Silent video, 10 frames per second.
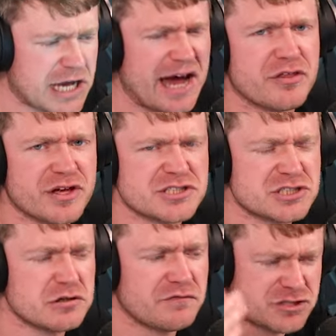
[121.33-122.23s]
out of this.
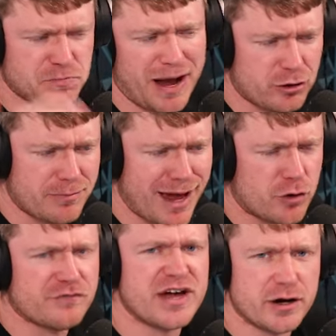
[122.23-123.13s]
Spider-Man or
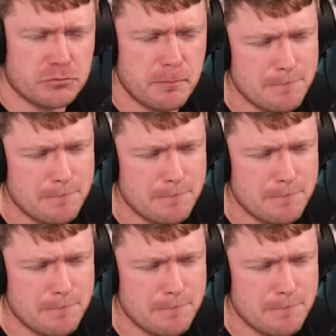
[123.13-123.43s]
Venom?